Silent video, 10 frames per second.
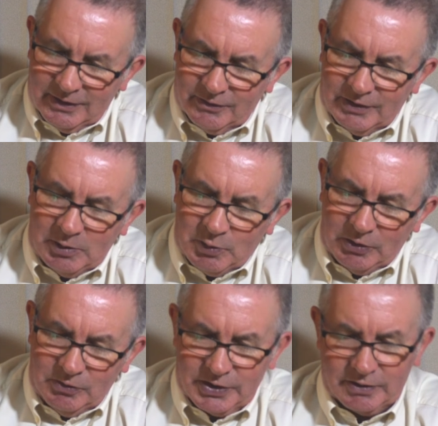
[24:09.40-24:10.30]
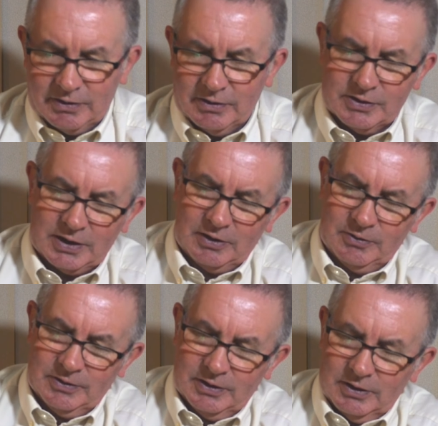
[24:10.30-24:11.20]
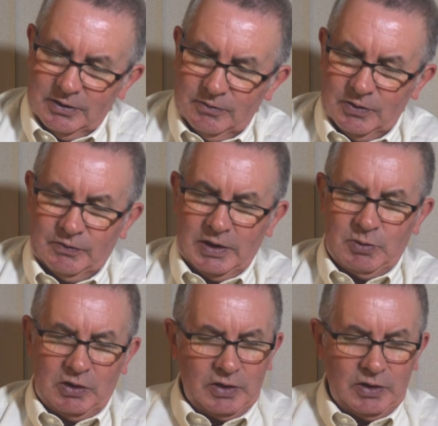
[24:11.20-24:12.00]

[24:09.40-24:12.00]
Reboot. So we'll reboot